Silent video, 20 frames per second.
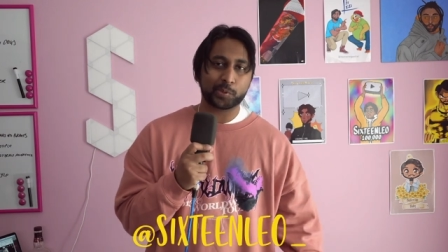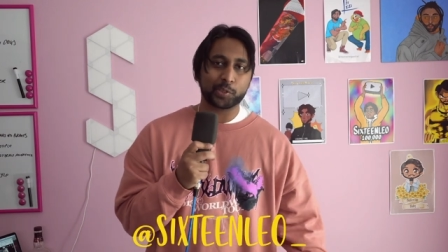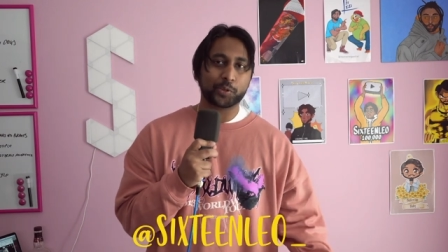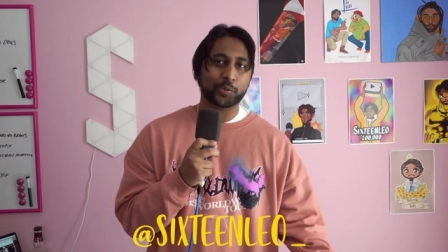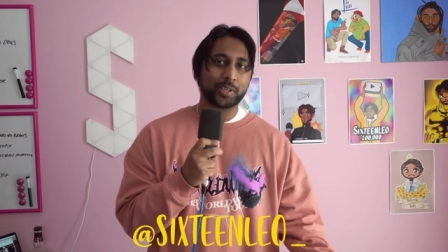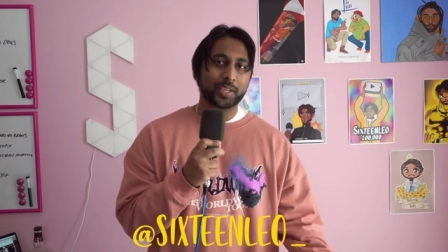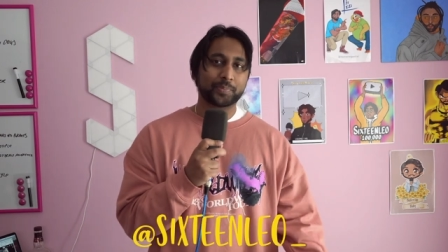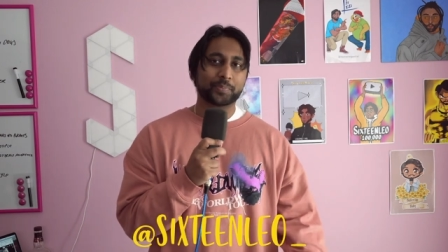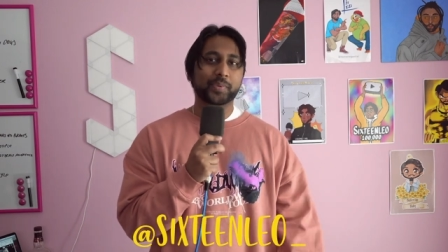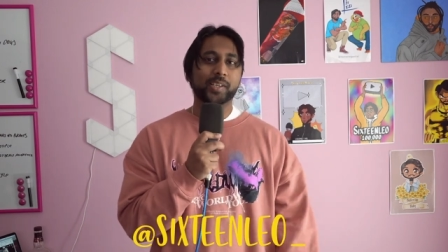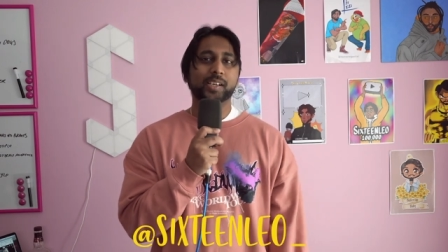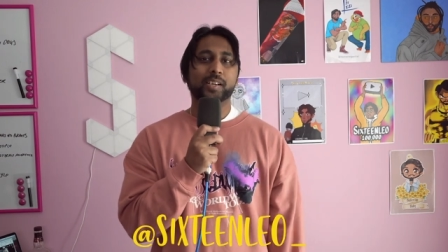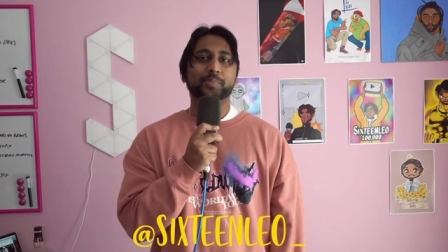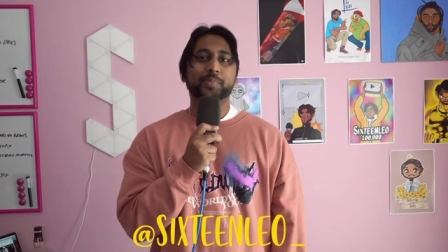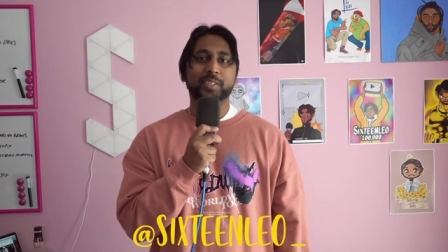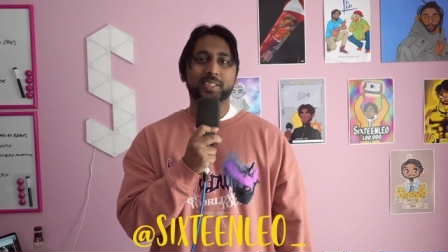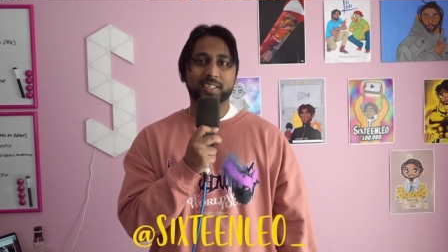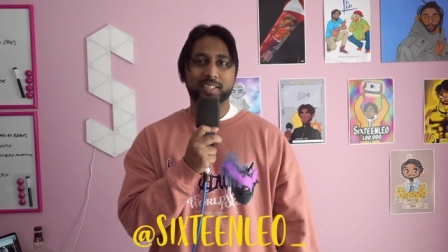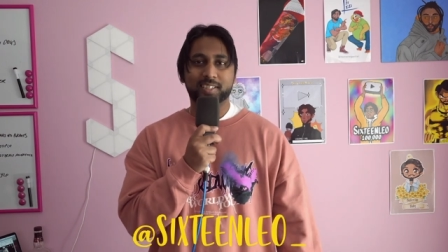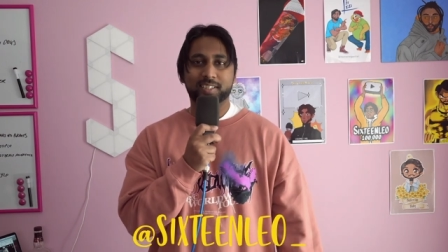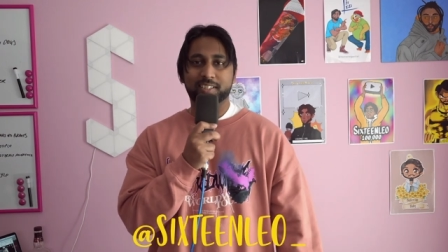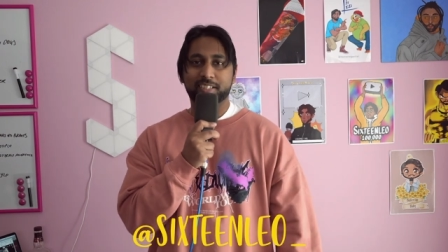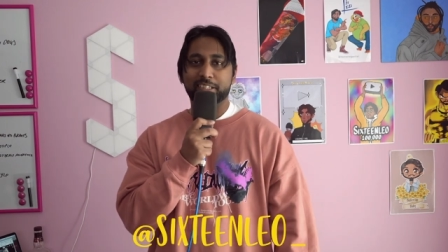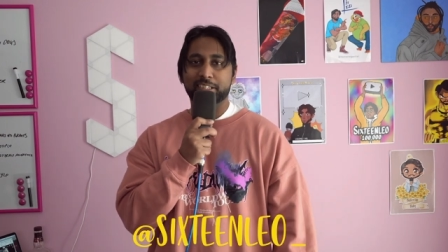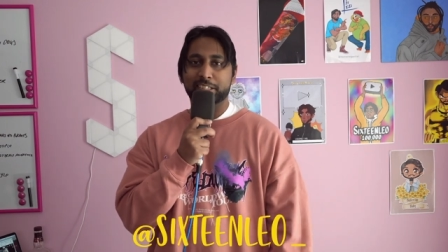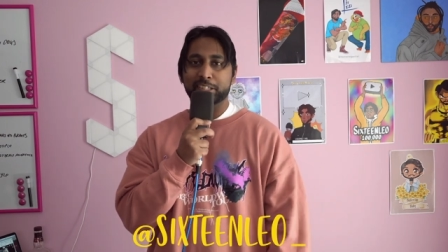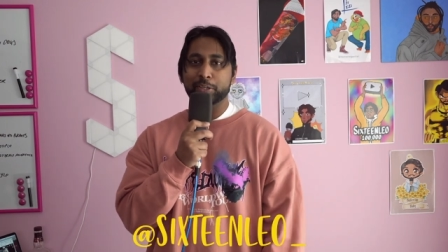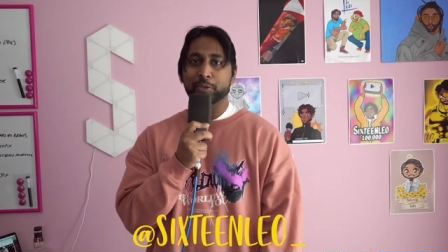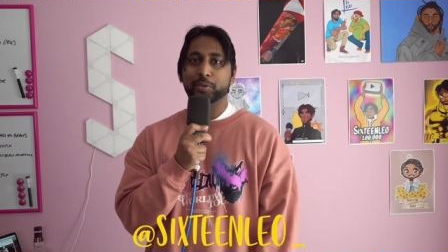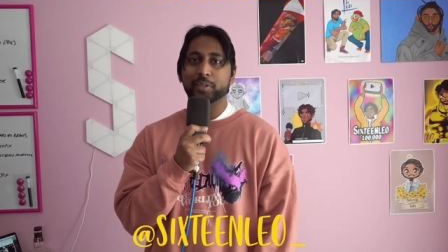So hit me up at
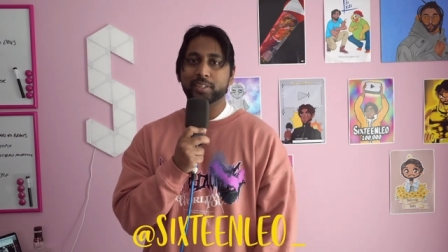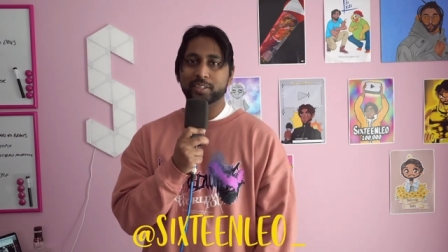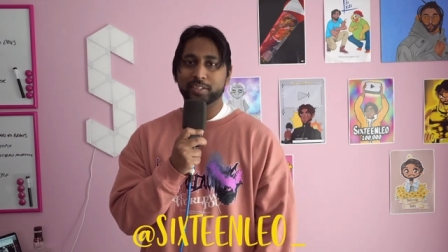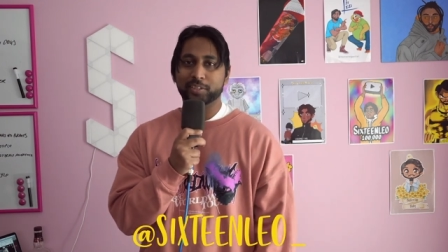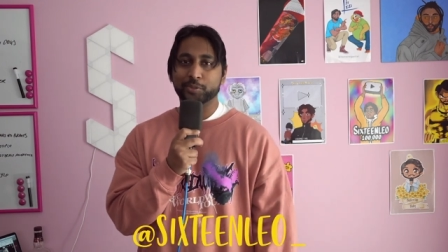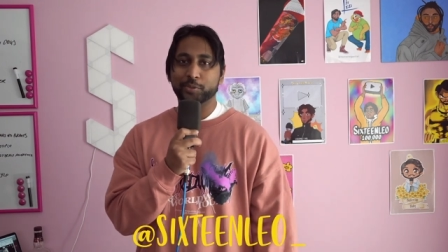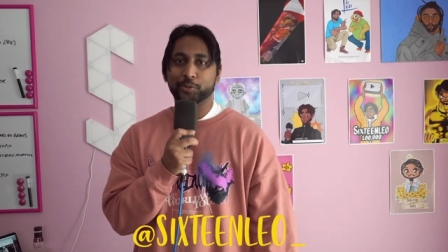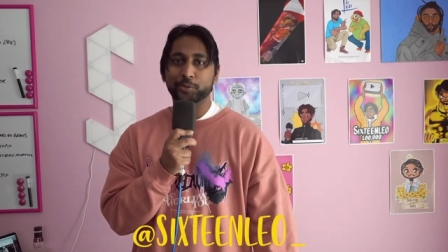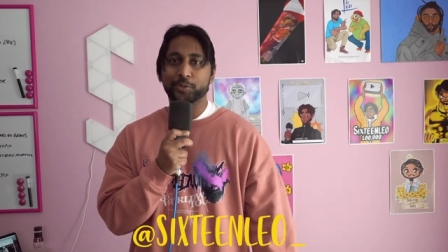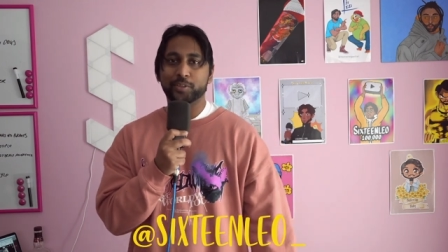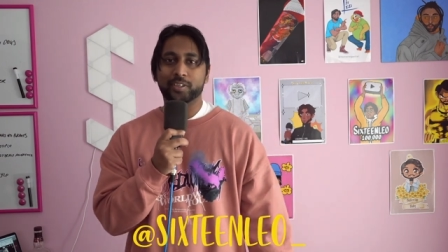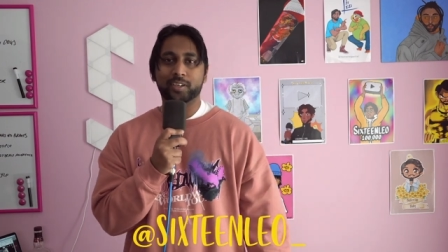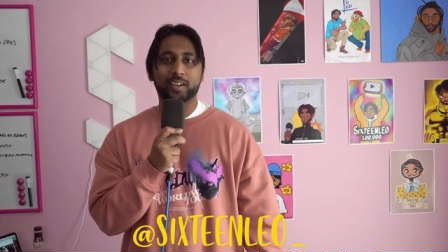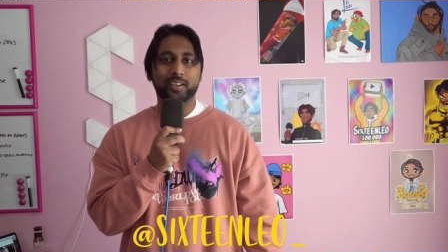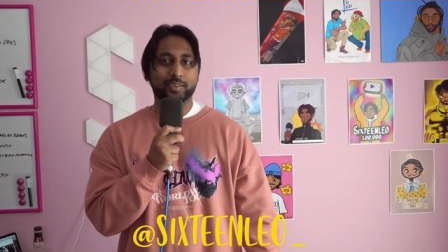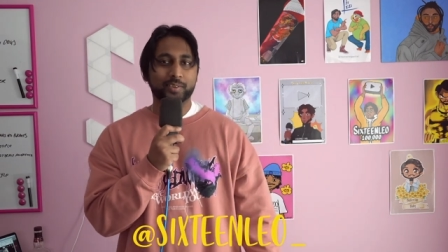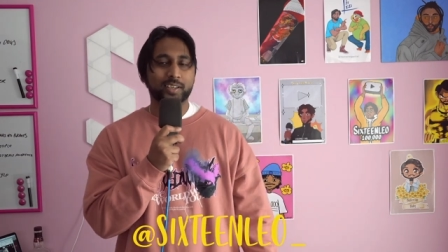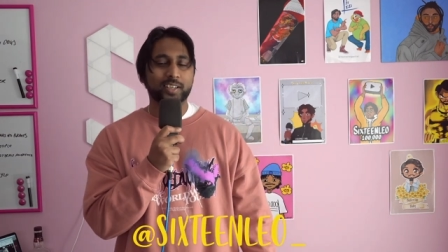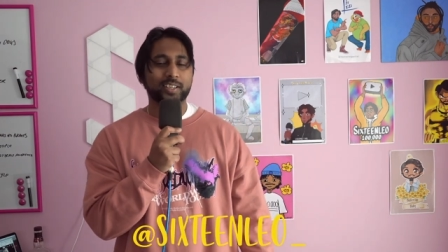sixteen leo underscore on